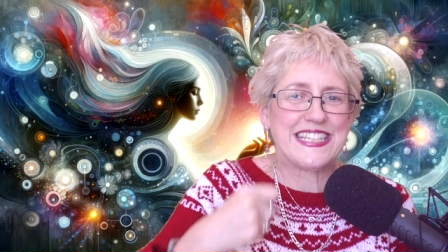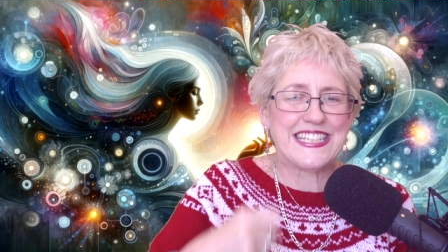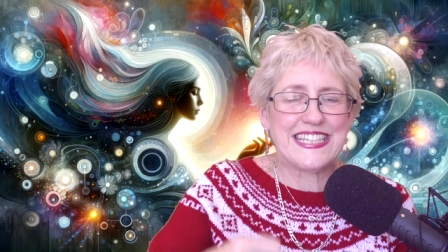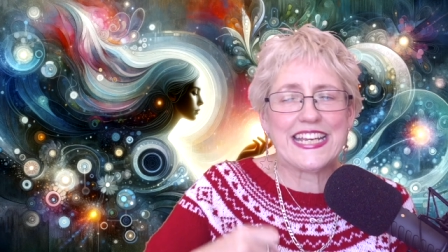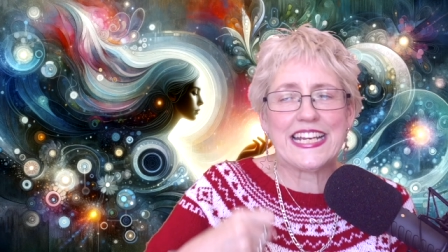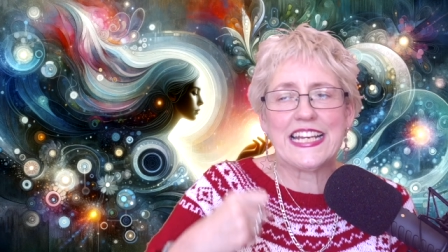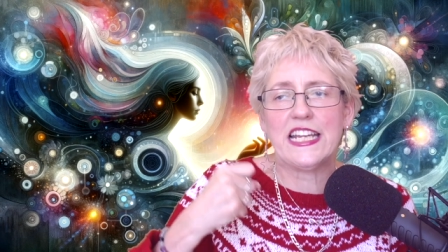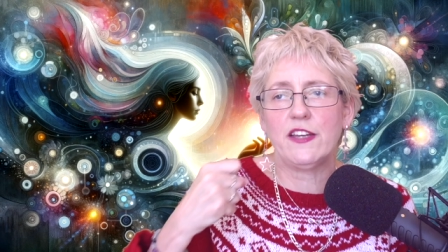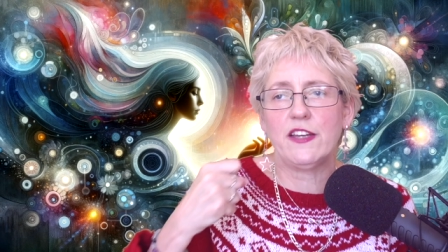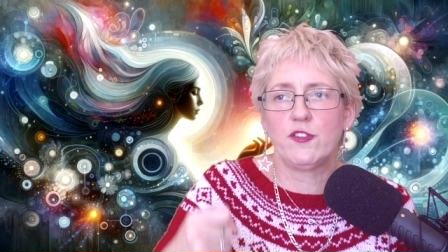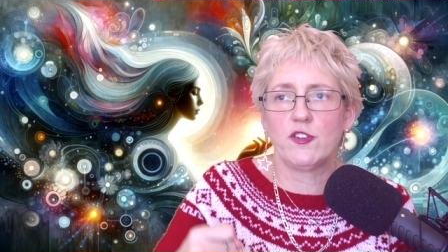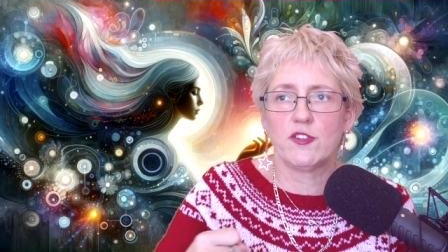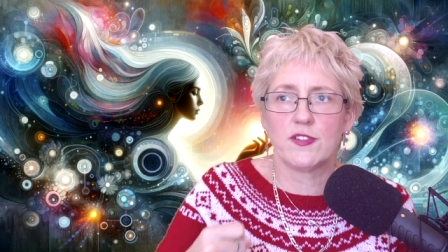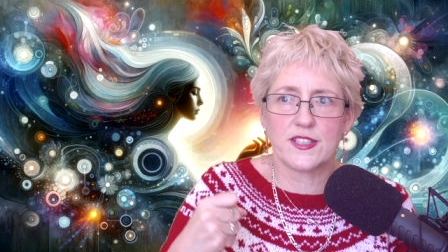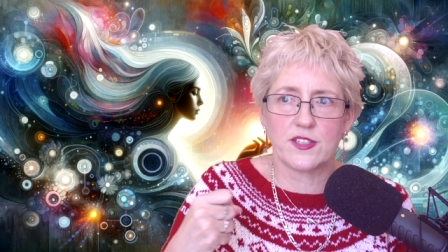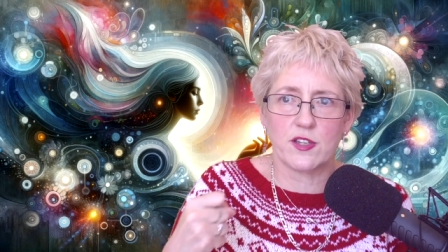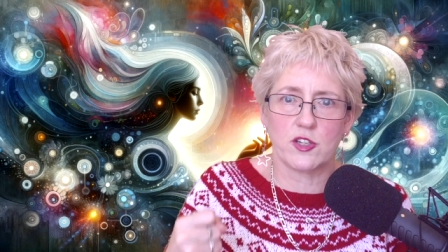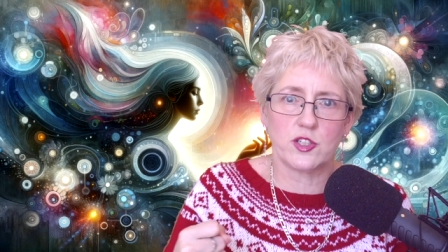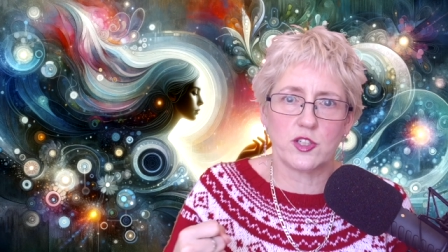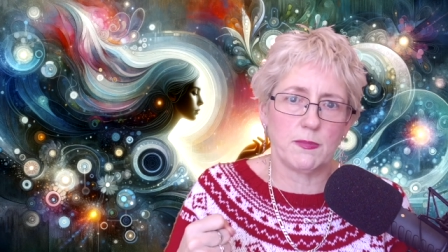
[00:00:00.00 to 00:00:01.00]
particularly if
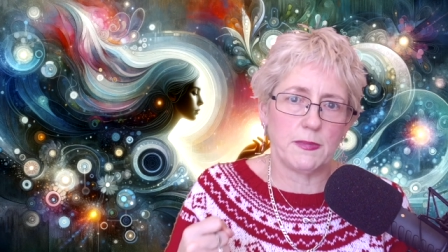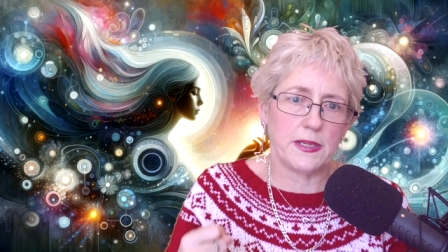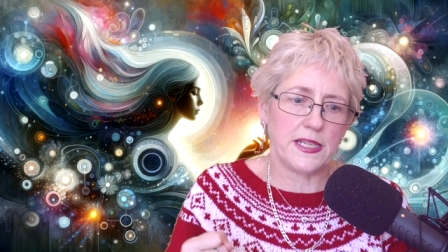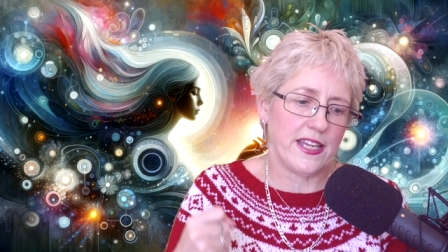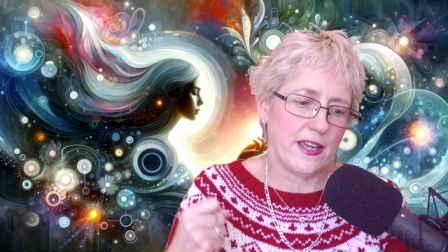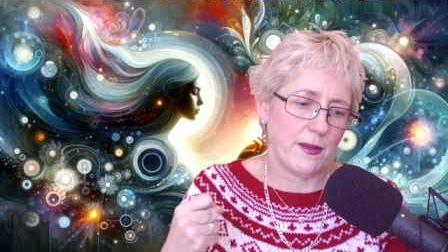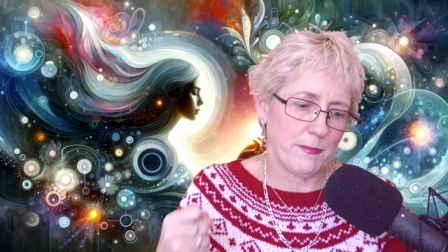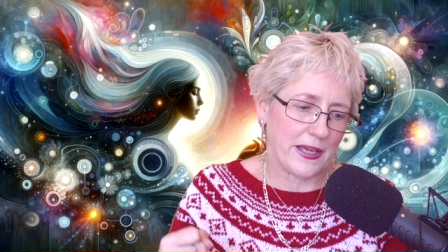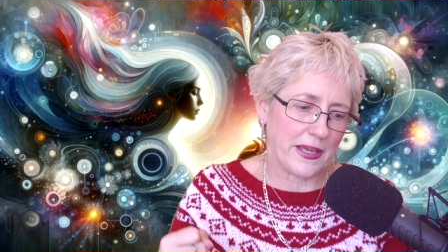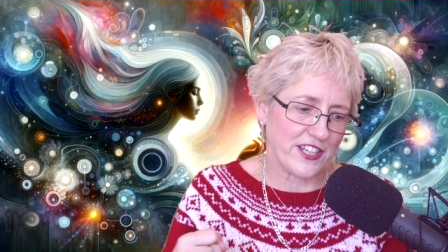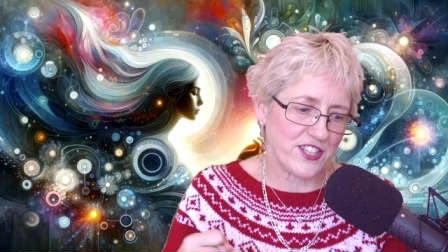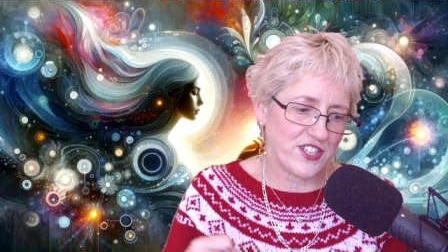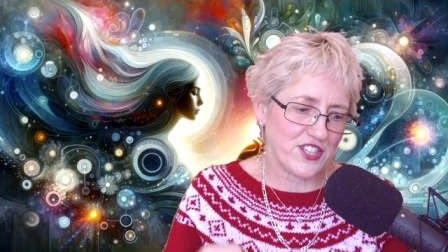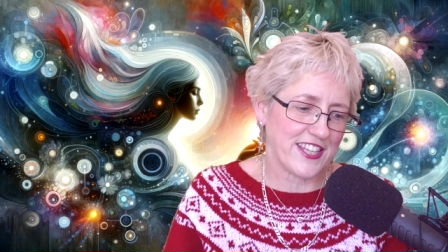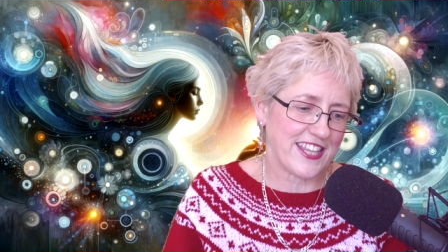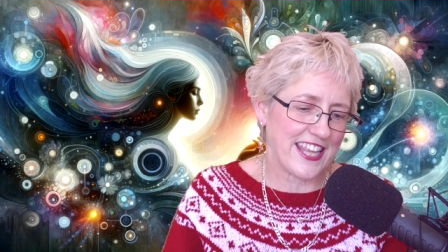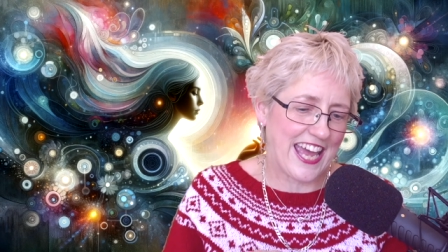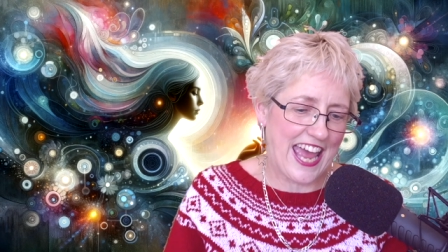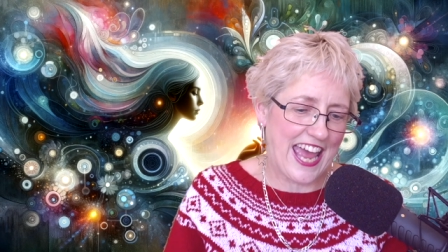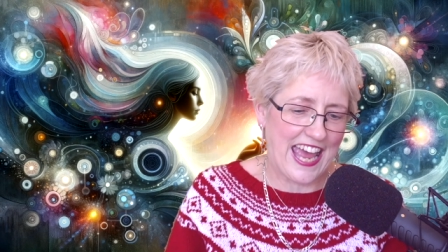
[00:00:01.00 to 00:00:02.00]
you're a social media
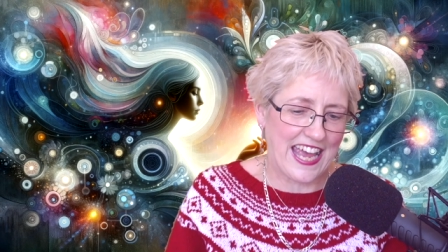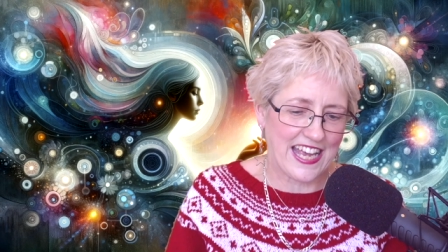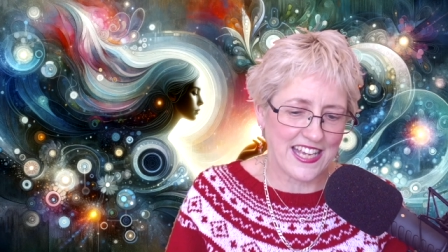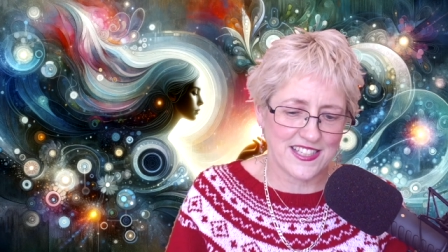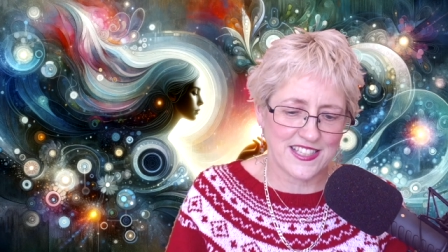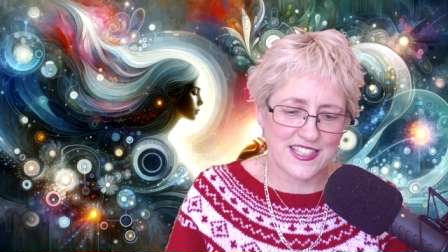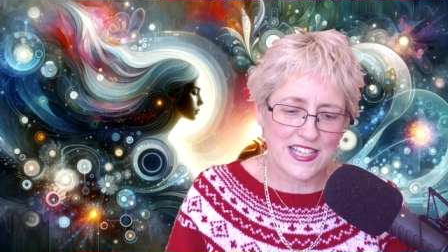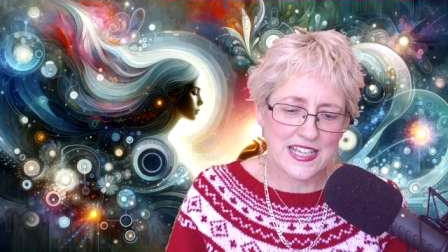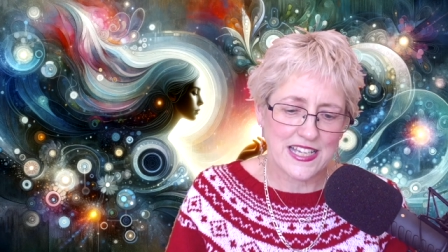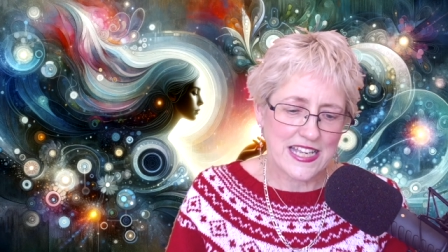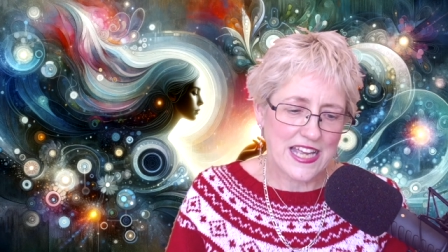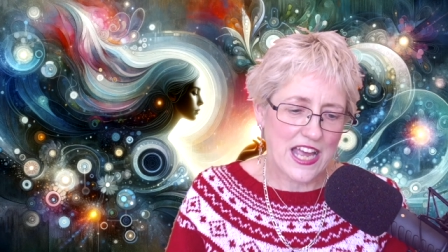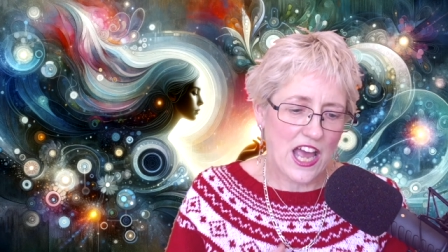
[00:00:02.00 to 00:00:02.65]
manager that has